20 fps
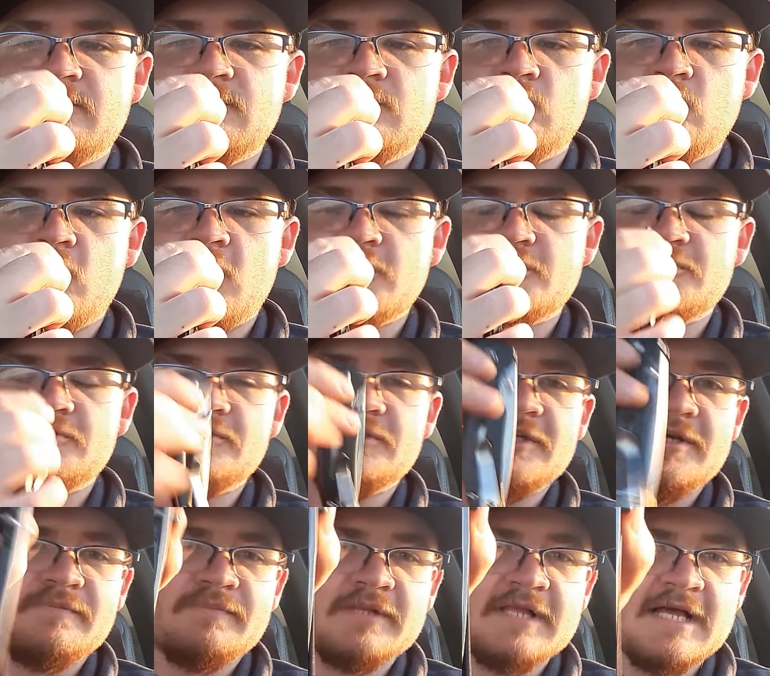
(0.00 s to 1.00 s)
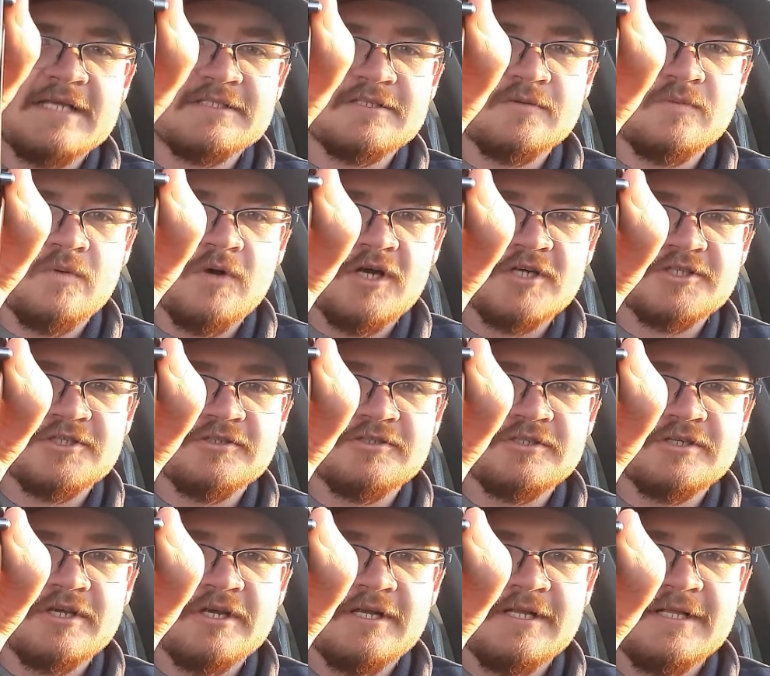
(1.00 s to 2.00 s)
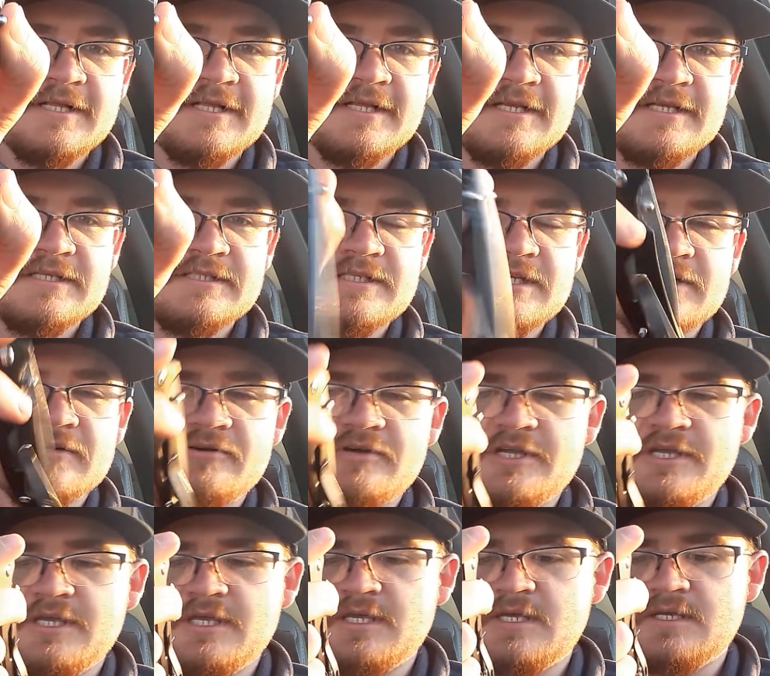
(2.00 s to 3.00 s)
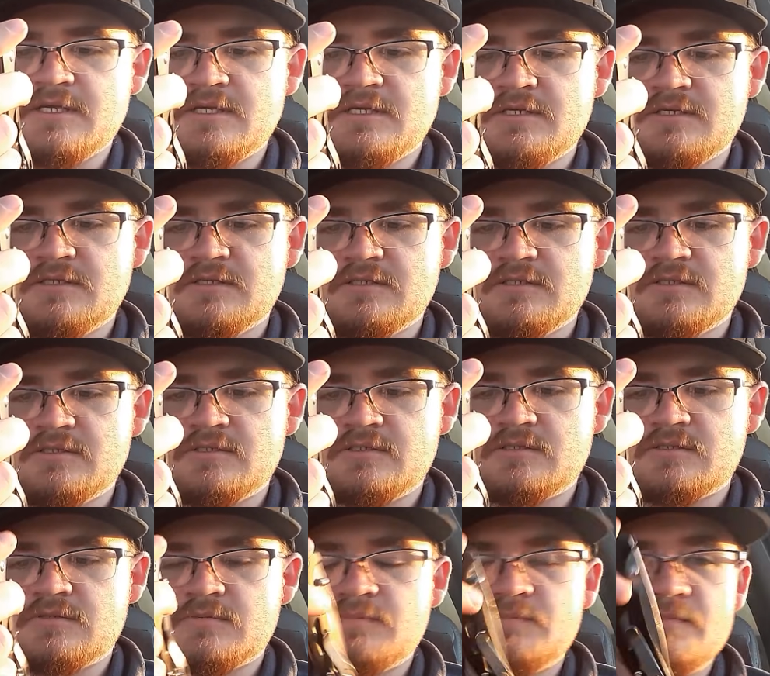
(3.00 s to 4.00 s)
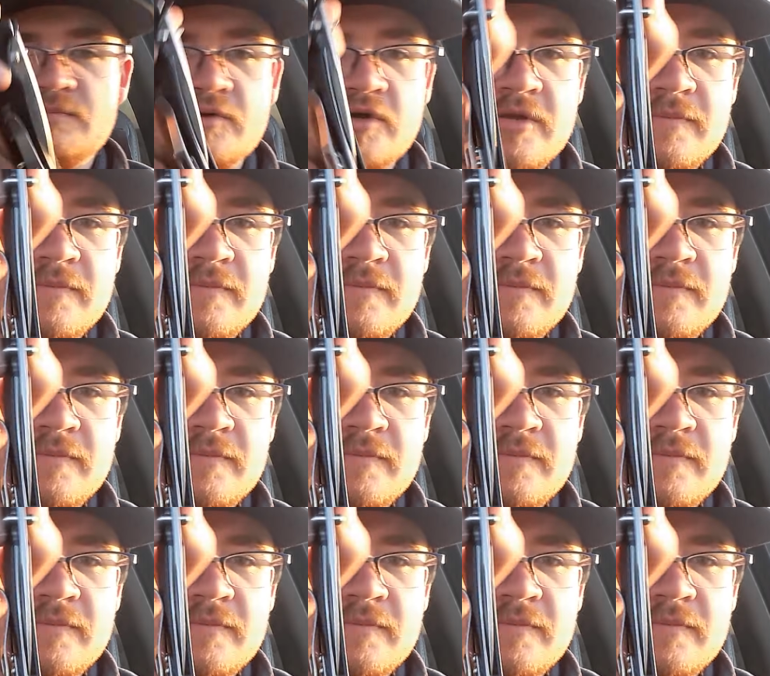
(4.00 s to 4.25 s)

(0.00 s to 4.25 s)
washers. Yep, plastic washers. Centering is pretty